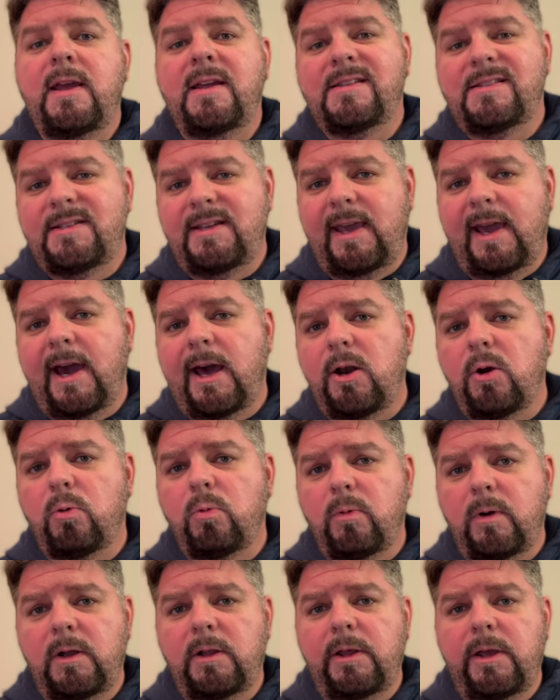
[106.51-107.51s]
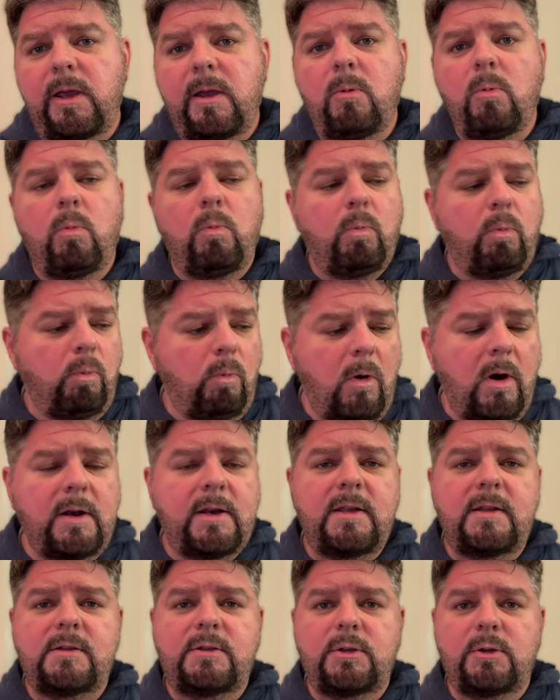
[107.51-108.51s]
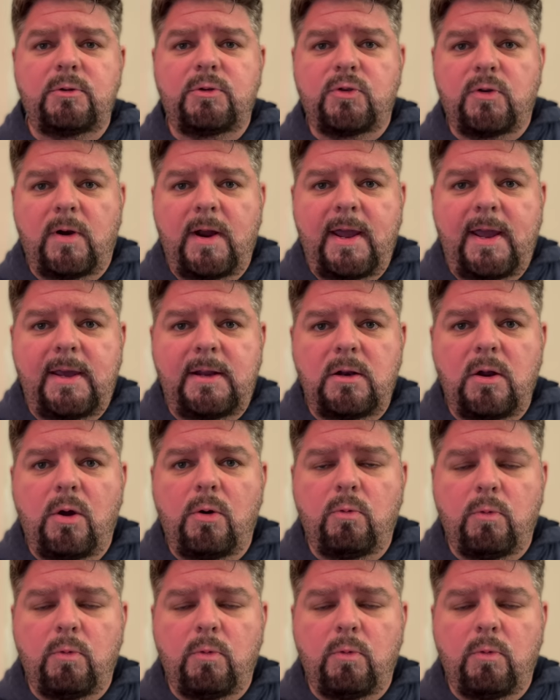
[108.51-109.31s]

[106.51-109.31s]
Seattle really wanted to trade